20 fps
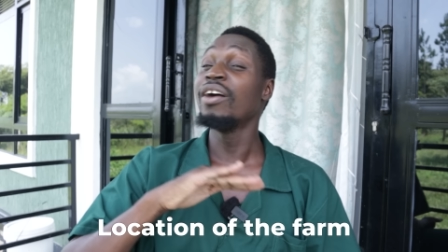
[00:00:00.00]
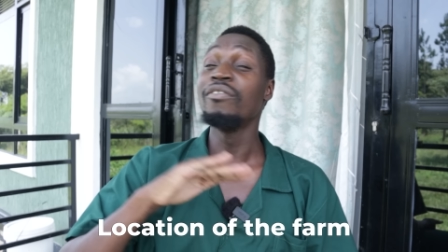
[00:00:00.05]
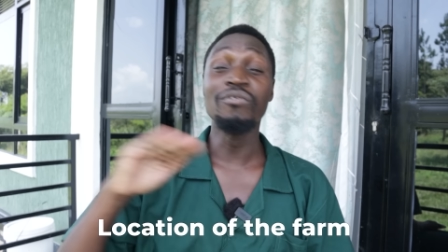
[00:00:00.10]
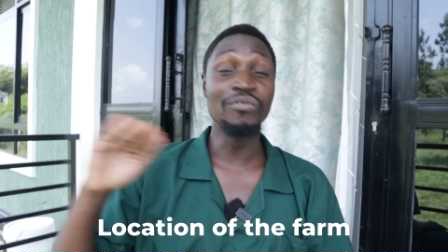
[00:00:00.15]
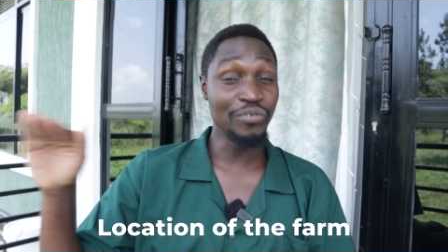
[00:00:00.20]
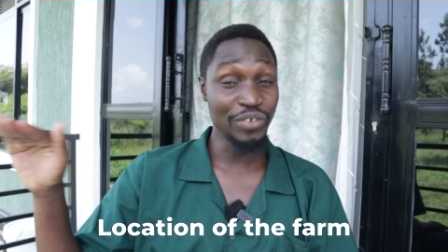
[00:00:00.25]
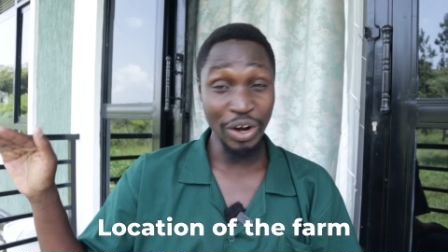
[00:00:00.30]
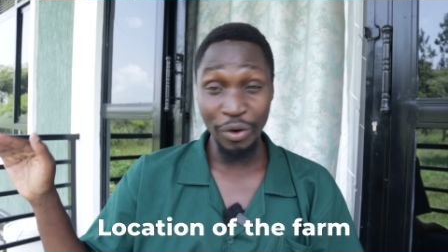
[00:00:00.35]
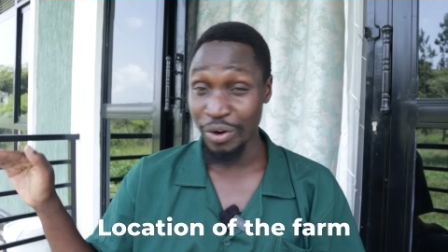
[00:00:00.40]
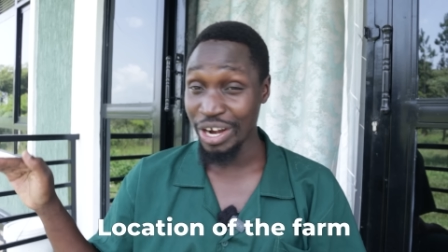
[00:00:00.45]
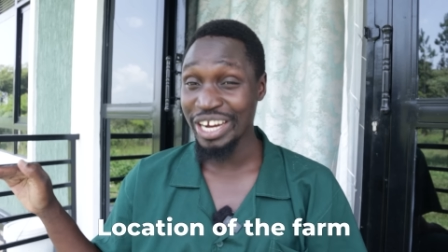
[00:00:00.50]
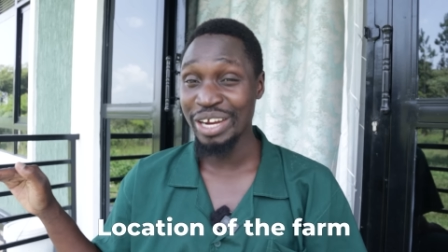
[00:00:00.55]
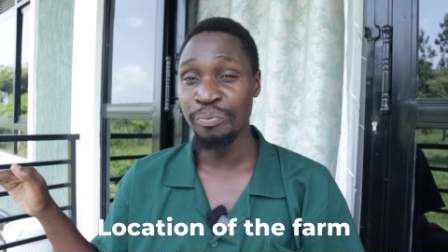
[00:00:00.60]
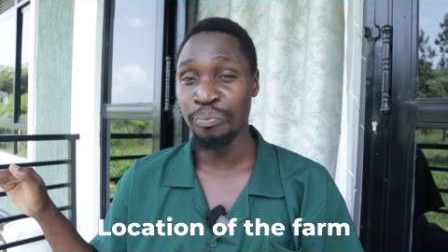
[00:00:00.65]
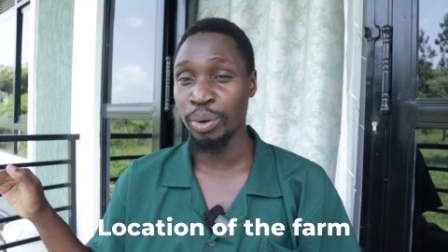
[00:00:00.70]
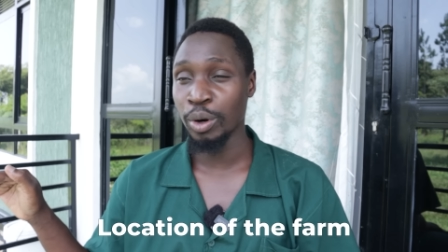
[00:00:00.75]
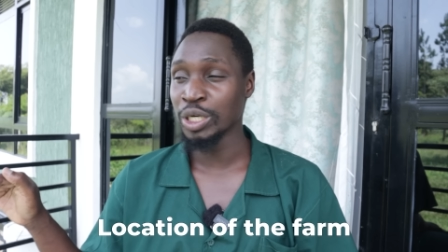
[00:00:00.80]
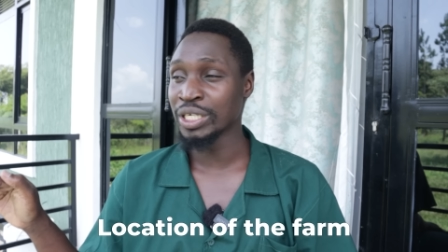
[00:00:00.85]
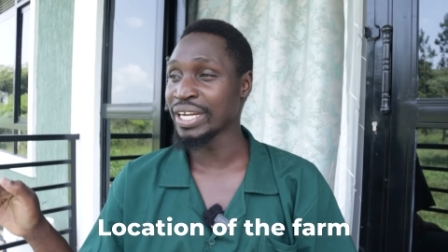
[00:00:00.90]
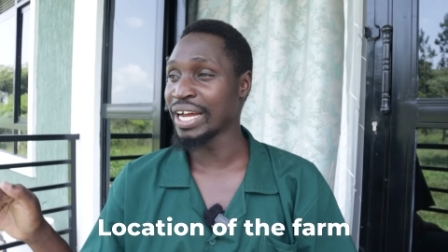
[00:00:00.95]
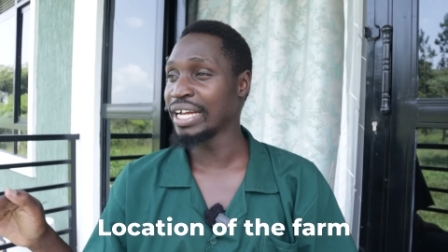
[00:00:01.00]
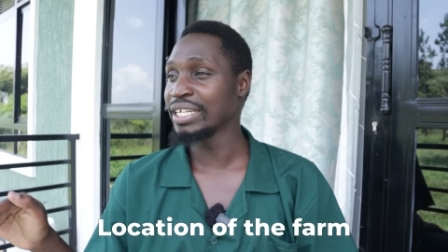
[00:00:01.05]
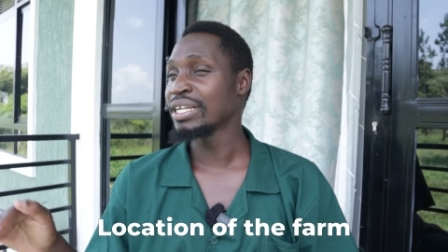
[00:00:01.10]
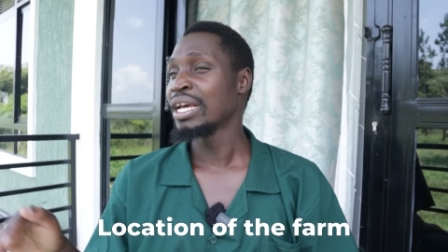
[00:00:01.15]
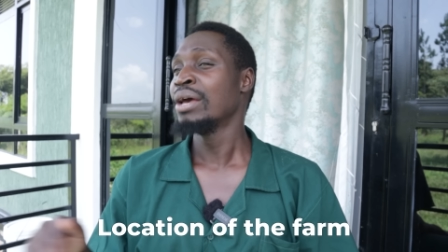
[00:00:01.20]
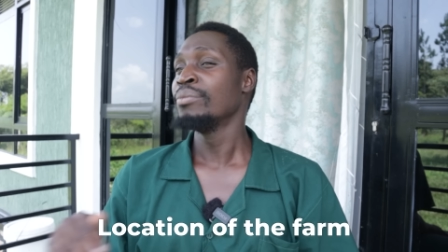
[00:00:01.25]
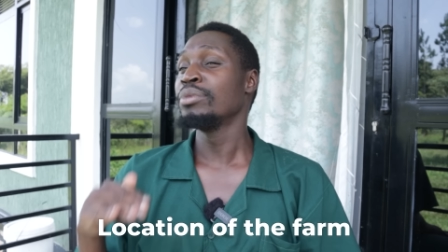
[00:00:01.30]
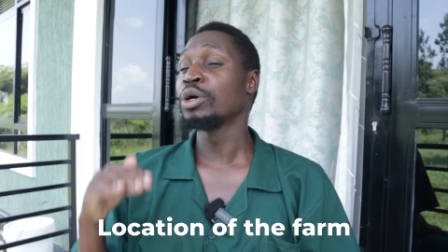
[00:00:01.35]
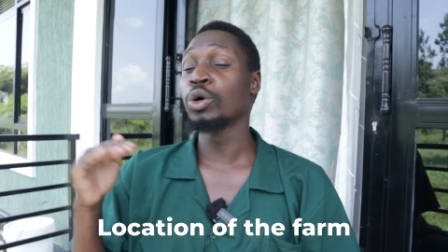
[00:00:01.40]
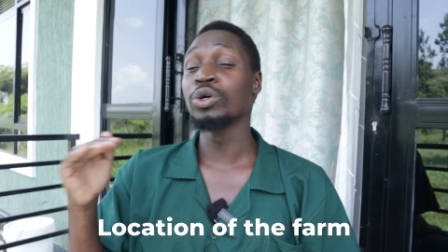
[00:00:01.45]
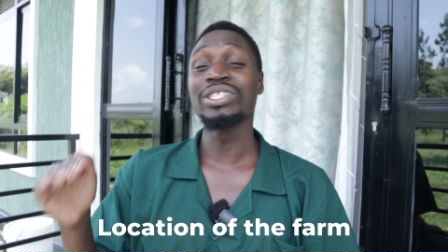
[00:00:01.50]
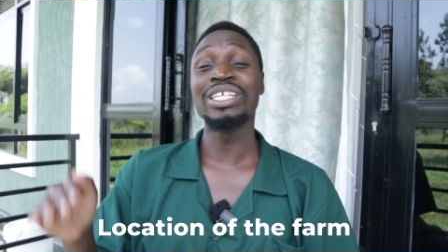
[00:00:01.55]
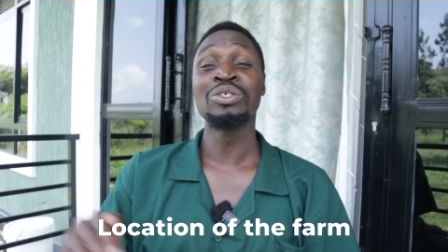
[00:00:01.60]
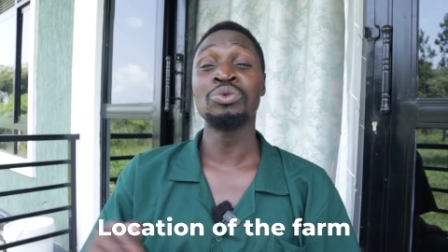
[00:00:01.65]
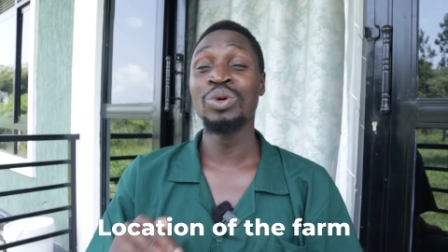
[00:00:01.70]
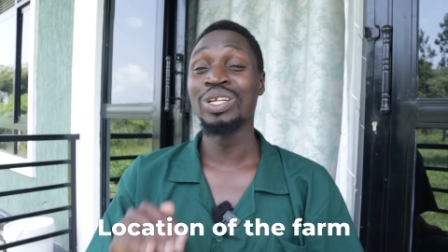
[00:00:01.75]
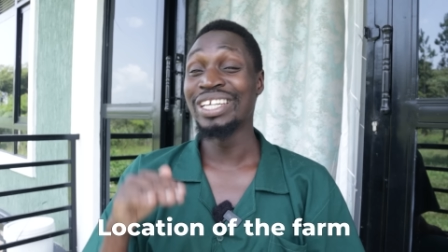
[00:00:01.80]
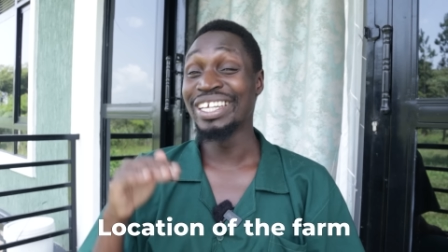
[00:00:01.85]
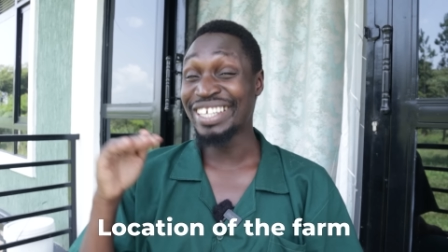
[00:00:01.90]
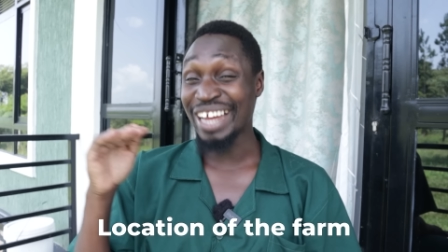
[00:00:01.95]
Very important, because
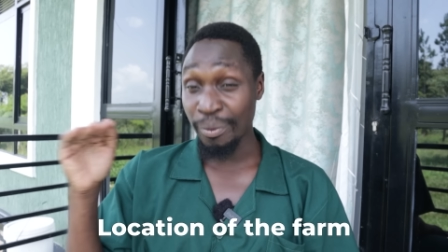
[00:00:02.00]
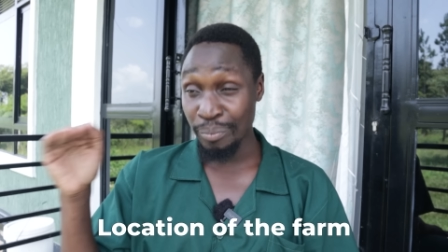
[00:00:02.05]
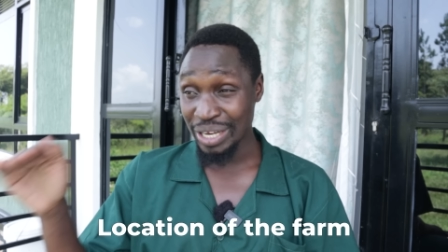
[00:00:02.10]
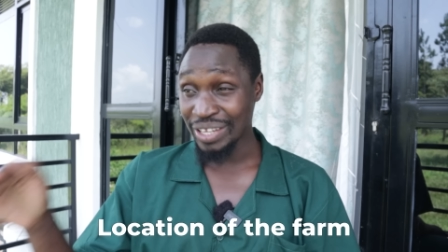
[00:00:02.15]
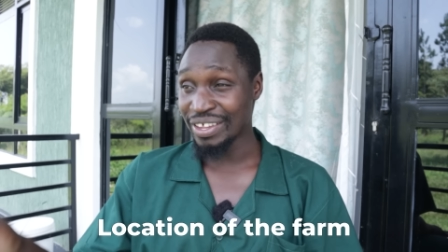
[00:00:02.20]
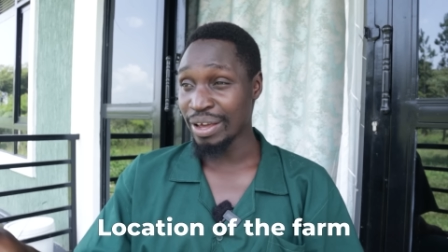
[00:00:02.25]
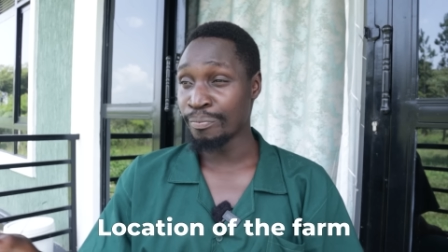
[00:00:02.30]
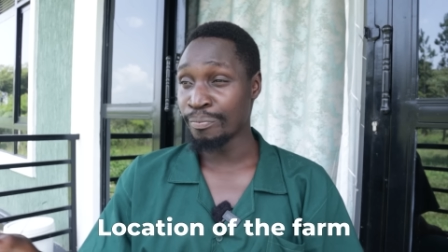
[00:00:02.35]
it will determine